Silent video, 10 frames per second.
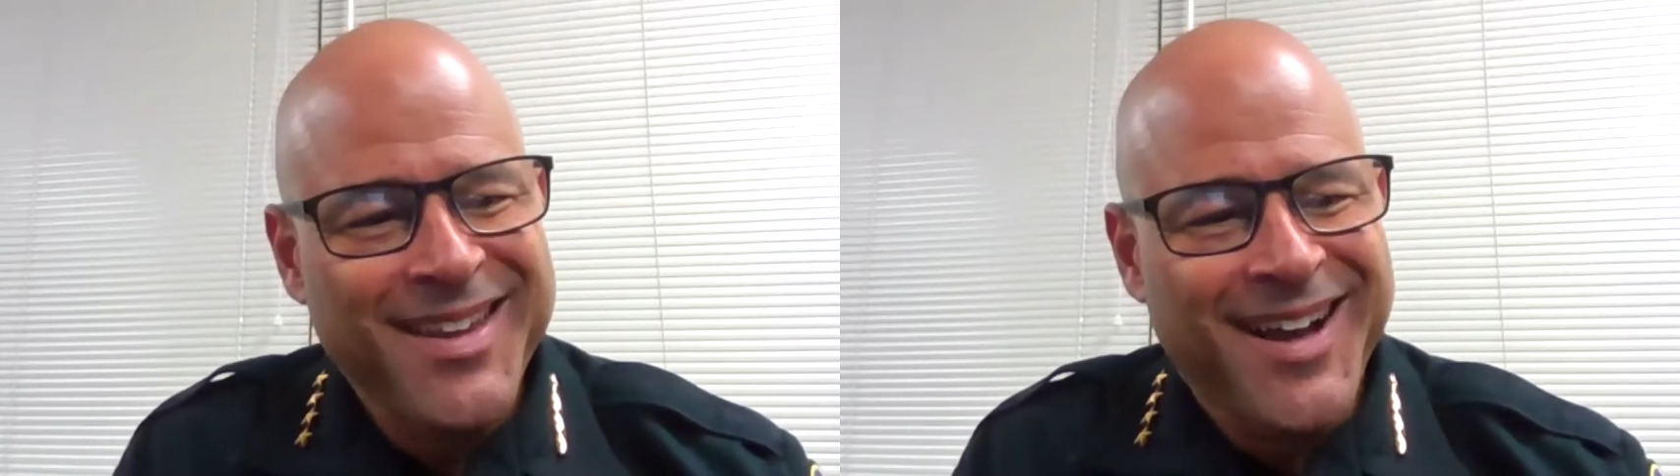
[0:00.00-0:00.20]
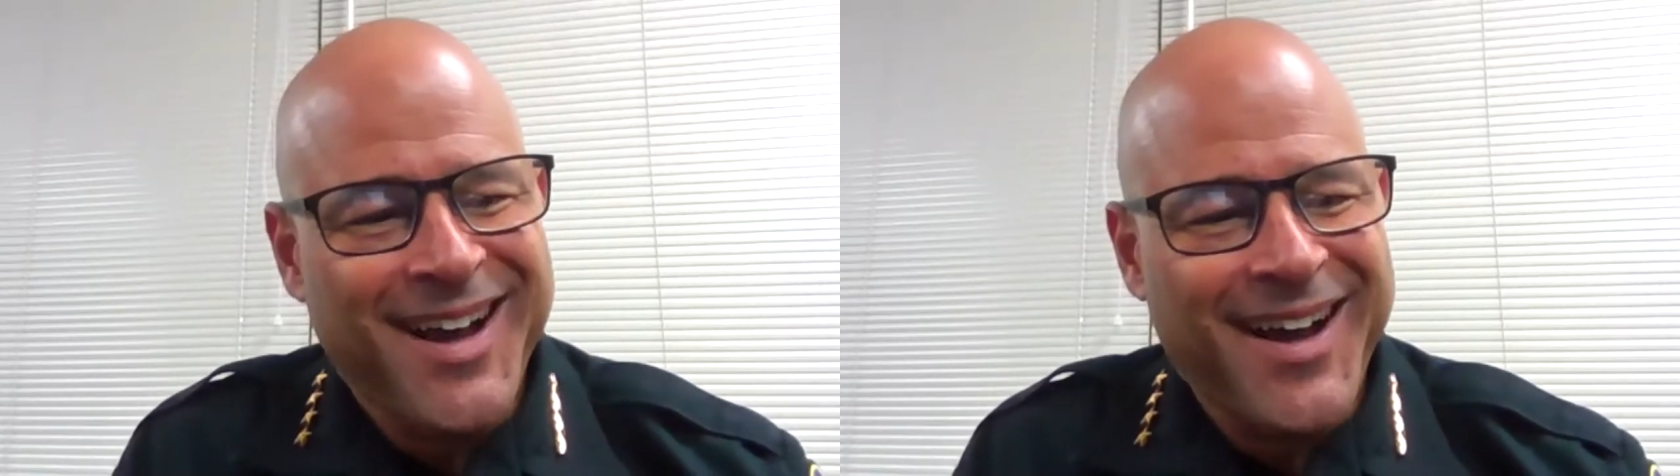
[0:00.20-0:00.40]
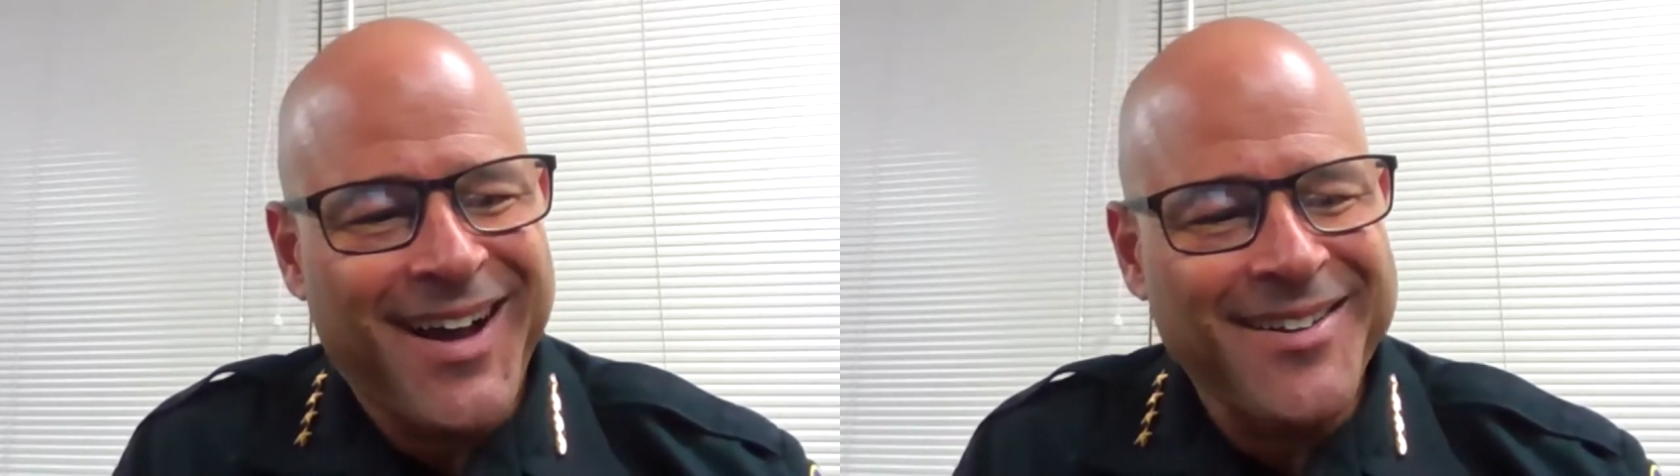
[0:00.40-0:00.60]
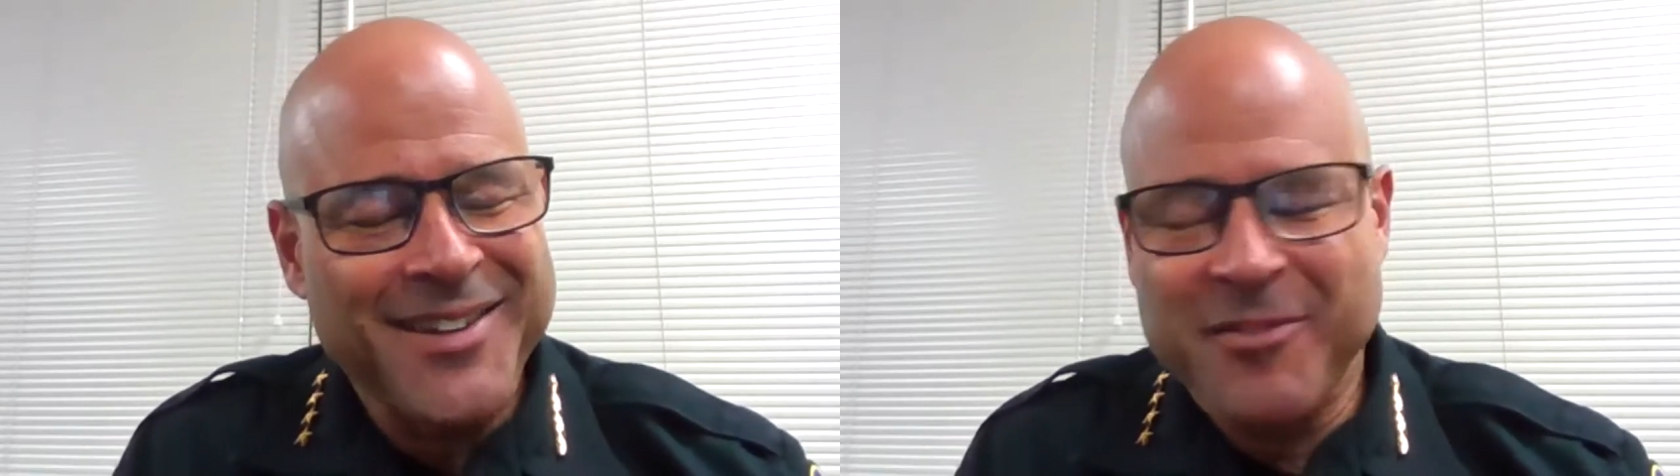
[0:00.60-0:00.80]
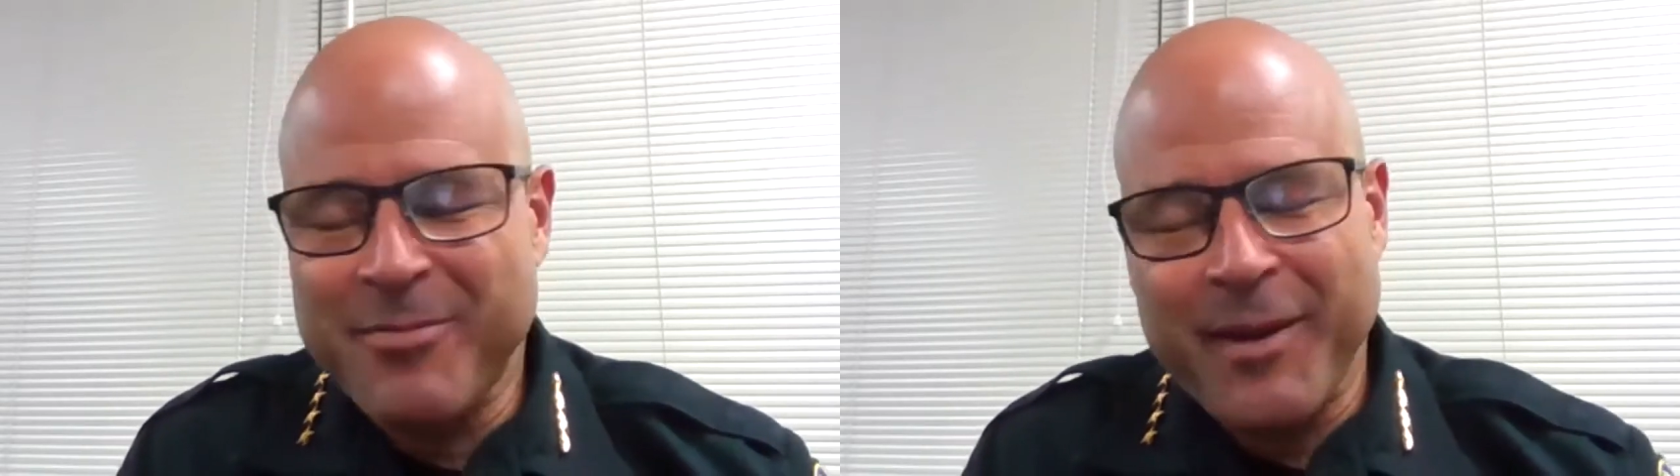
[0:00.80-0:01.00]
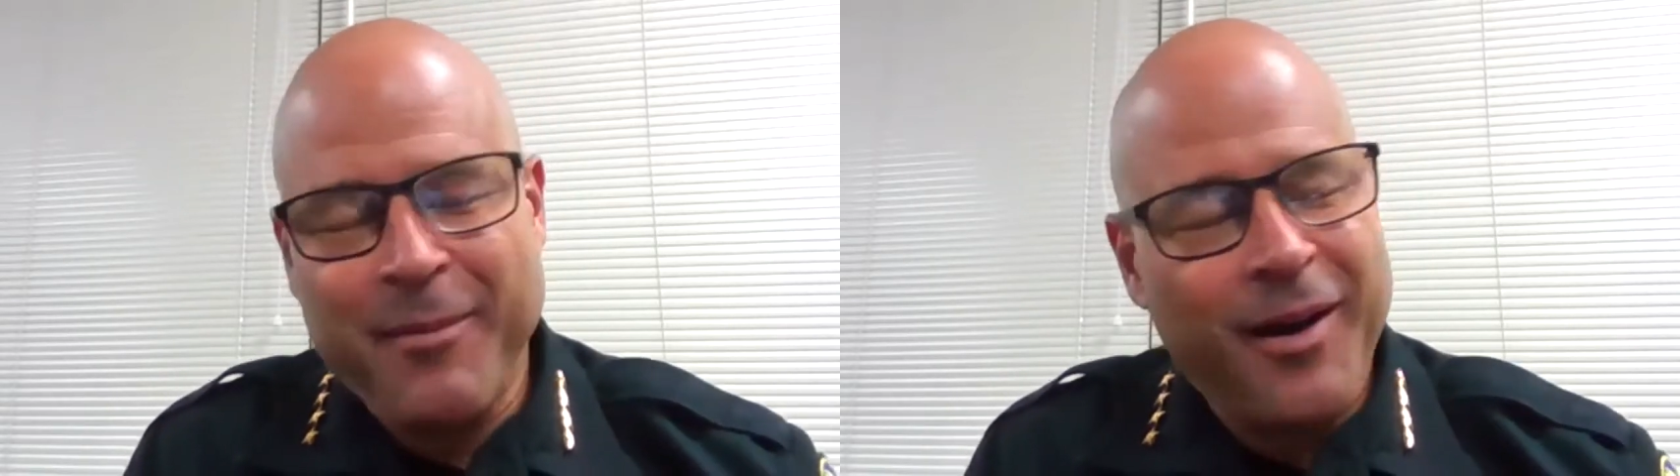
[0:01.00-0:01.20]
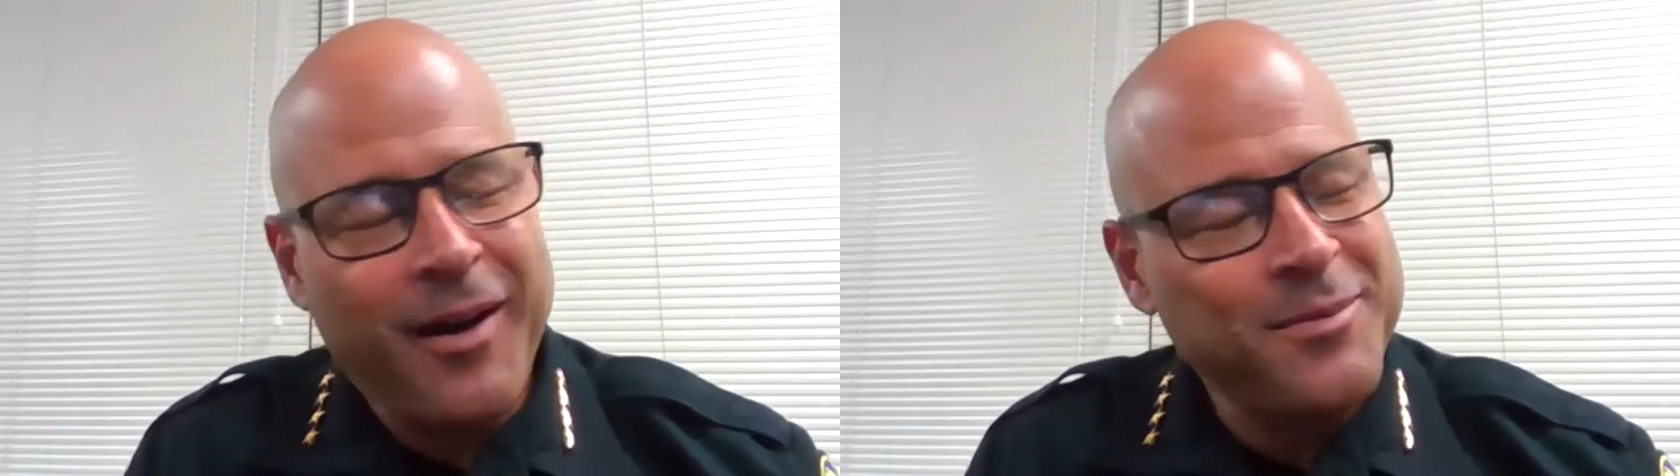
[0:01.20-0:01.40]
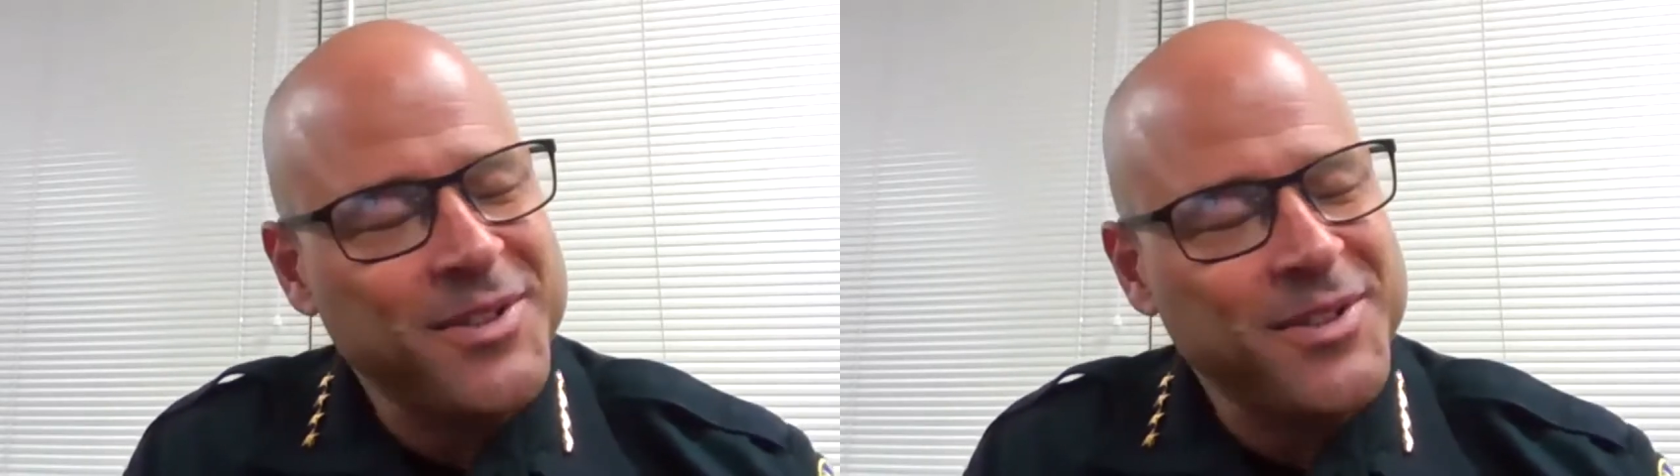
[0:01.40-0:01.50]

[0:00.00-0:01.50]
Love my mom.